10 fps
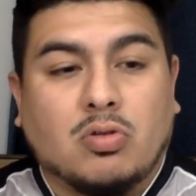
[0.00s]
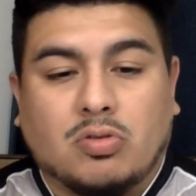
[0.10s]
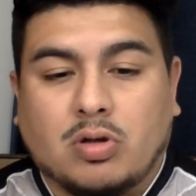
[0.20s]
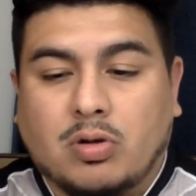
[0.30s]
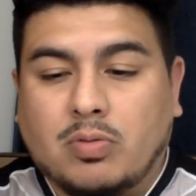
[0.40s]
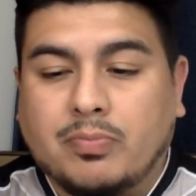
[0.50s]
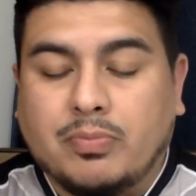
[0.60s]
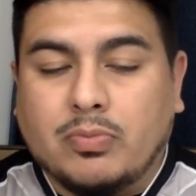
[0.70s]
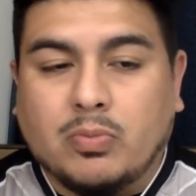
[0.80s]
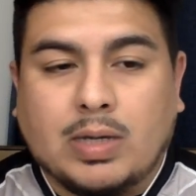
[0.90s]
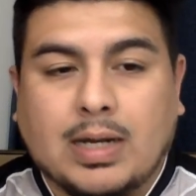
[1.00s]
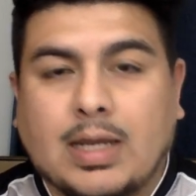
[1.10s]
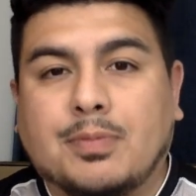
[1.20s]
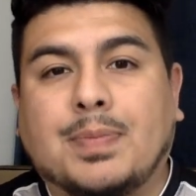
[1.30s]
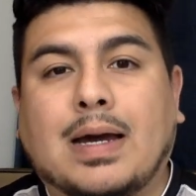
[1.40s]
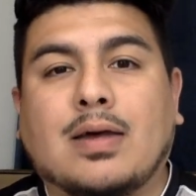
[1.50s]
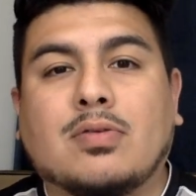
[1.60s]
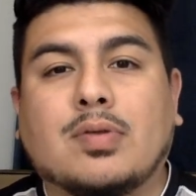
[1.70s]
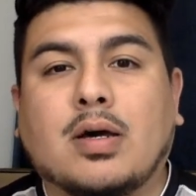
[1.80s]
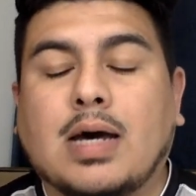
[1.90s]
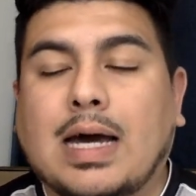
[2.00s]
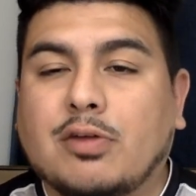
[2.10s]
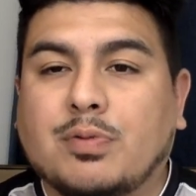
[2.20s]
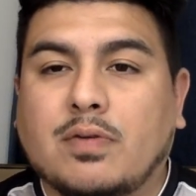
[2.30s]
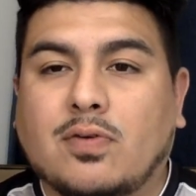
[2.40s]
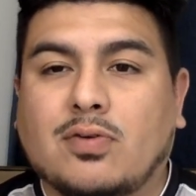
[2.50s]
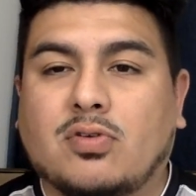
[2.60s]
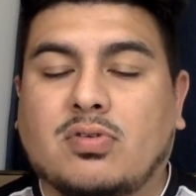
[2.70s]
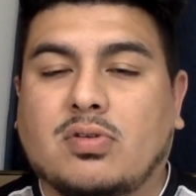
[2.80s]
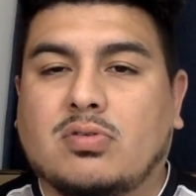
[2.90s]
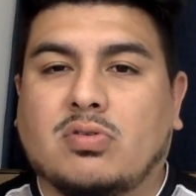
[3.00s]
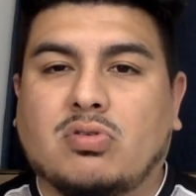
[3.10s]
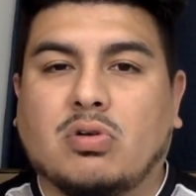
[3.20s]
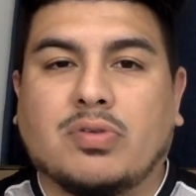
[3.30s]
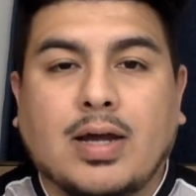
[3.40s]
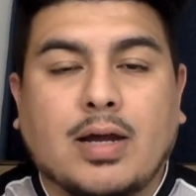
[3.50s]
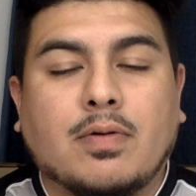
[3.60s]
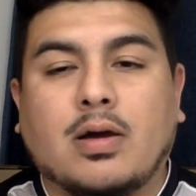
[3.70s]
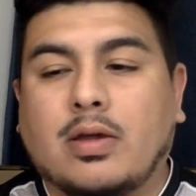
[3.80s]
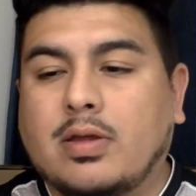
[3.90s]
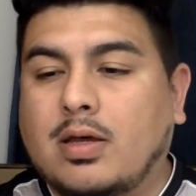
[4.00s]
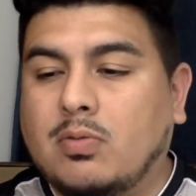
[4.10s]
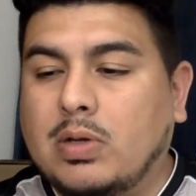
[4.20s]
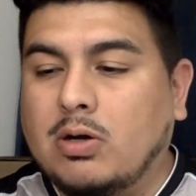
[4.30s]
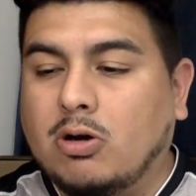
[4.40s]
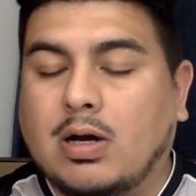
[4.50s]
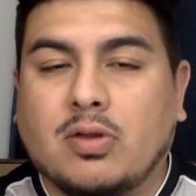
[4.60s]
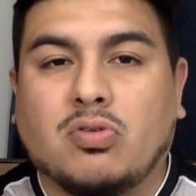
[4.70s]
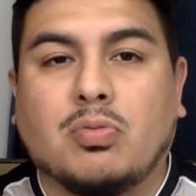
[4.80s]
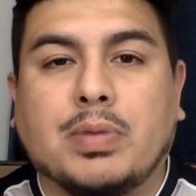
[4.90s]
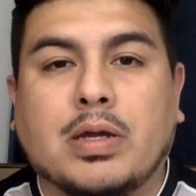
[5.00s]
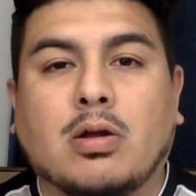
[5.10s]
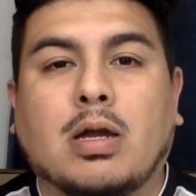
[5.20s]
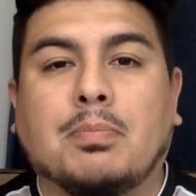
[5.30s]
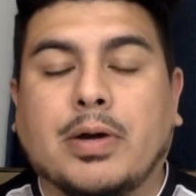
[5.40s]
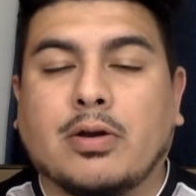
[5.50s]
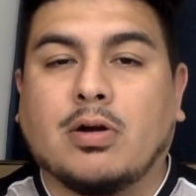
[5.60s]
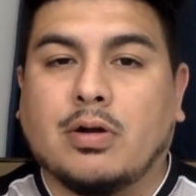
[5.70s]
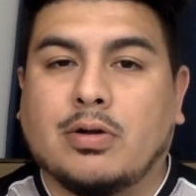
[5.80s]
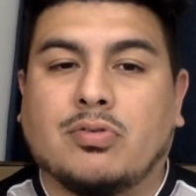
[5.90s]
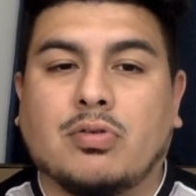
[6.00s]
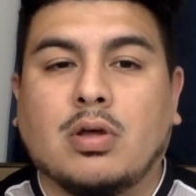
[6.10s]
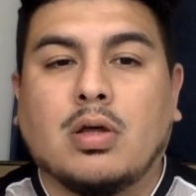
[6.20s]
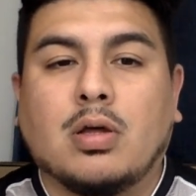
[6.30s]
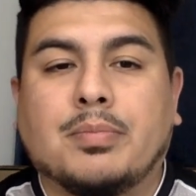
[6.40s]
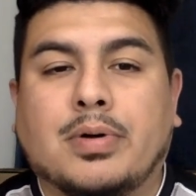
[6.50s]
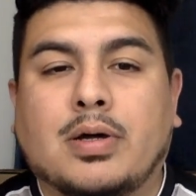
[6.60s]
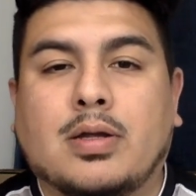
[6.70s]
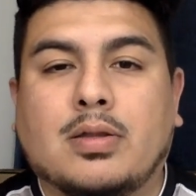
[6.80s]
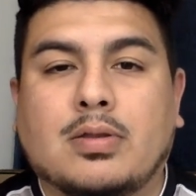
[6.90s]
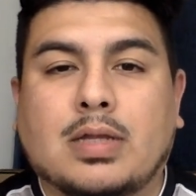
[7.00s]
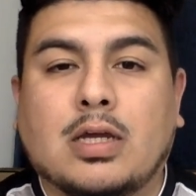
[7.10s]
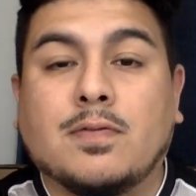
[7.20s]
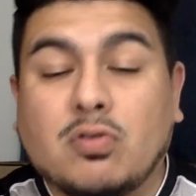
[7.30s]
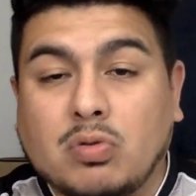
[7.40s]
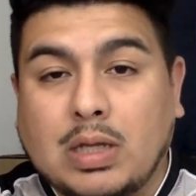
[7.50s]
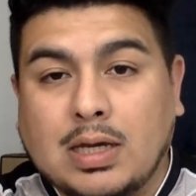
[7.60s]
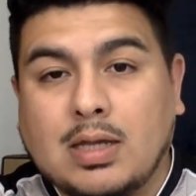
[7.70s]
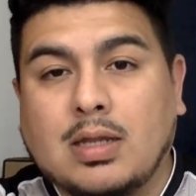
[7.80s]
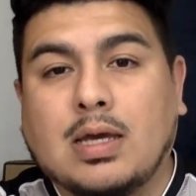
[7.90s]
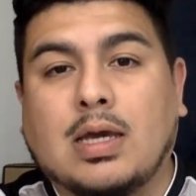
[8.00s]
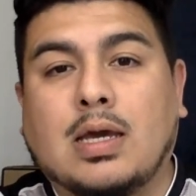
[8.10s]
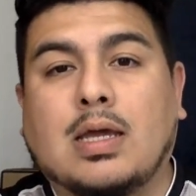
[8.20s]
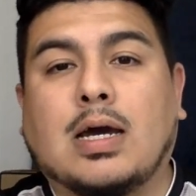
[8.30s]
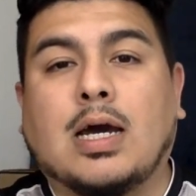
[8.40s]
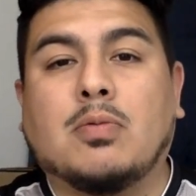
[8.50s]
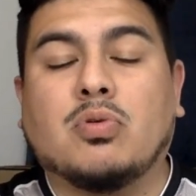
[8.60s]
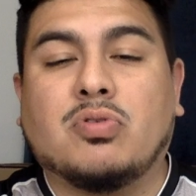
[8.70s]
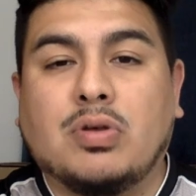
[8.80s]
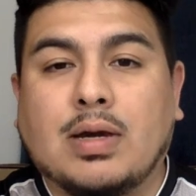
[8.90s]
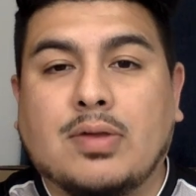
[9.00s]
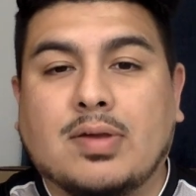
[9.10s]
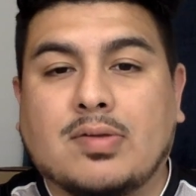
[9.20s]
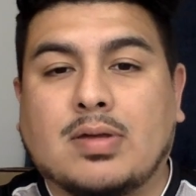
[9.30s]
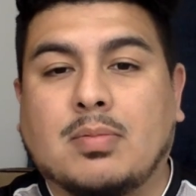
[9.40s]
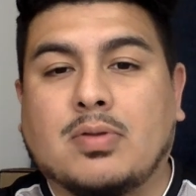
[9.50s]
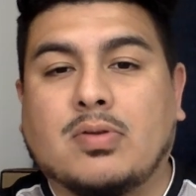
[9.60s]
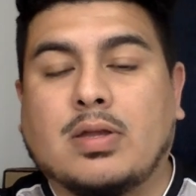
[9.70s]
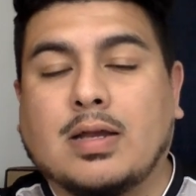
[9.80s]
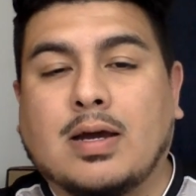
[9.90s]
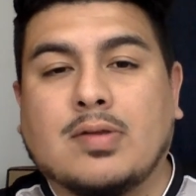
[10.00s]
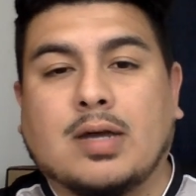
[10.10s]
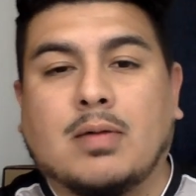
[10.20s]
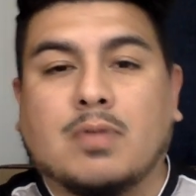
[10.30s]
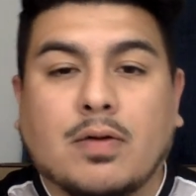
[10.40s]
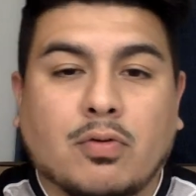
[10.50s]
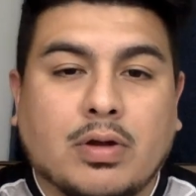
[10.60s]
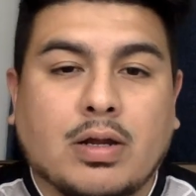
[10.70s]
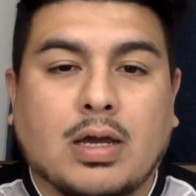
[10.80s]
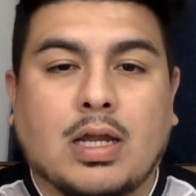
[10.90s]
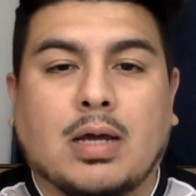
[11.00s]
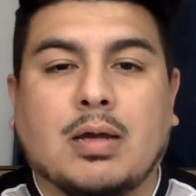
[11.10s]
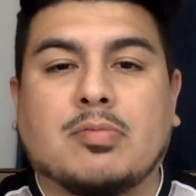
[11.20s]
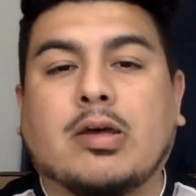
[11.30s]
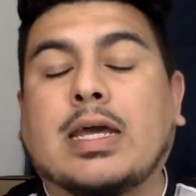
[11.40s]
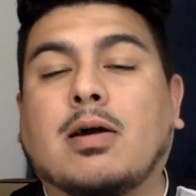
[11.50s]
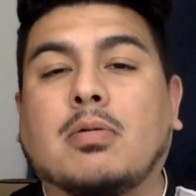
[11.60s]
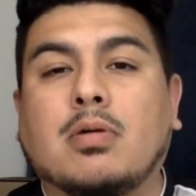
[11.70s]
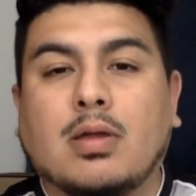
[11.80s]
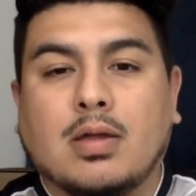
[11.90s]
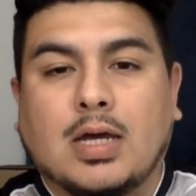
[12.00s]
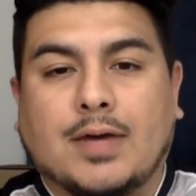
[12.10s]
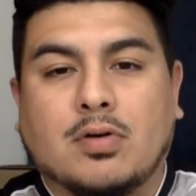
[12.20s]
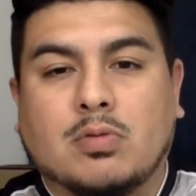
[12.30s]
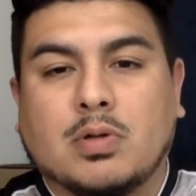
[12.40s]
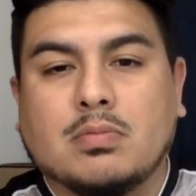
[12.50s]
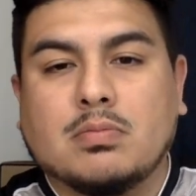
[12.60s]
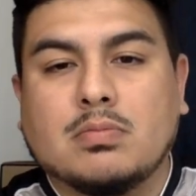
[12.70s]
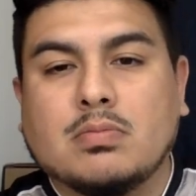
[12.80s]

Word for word: So... we got to get past Alex Pereira versus Tatsuro Taira, and then we are on to bigger and better cards. But thank you for tuning in, and I will see you guys next time. Until then, guys, I'm Flav Oriana, and I am signing out. Have a good one.